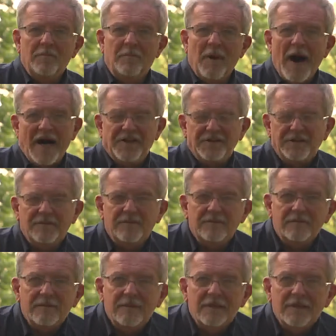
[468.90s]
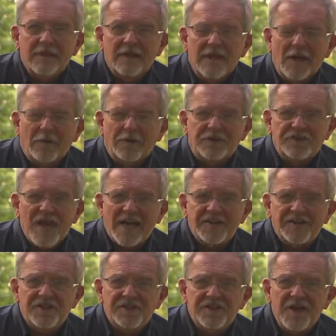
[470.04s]
But there were
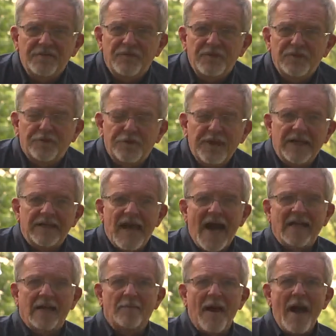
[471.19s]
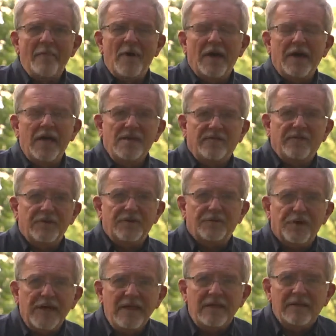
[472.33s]
Texas infantry and Alabama
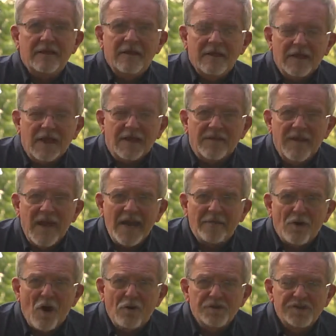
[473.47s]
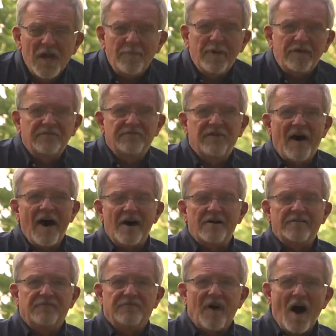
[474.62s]
infantry, and they rose up and
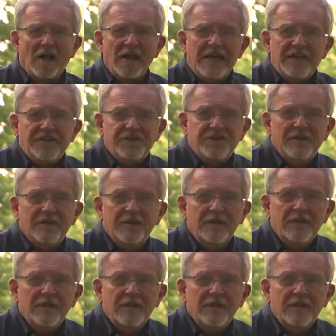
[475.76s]
fired volleys.